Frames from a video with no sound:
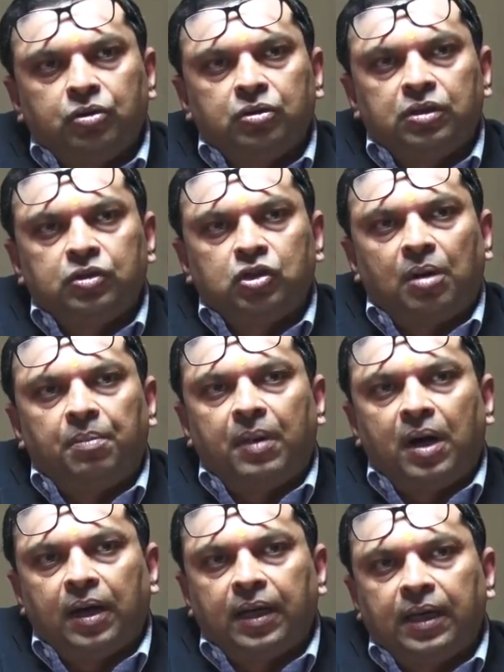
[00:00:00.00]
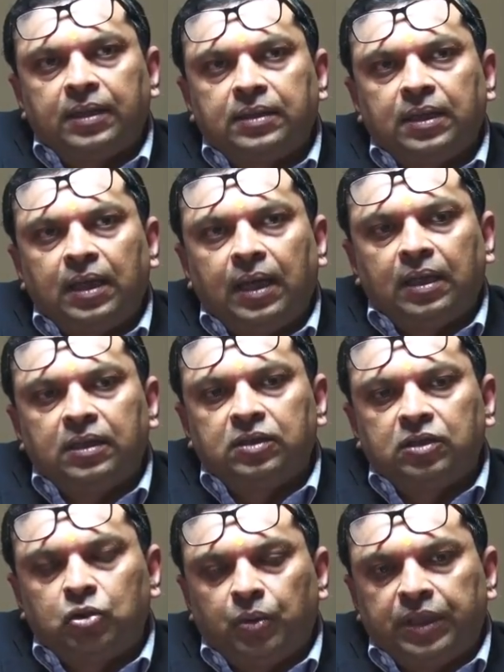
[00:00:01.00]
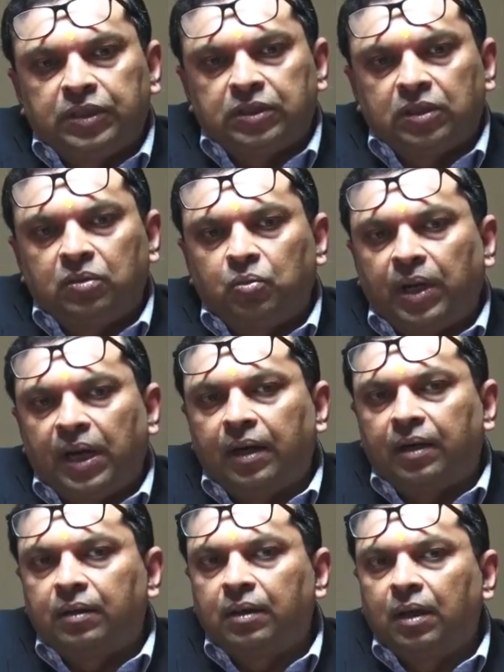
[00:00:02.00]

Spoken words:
to the job market in a situation where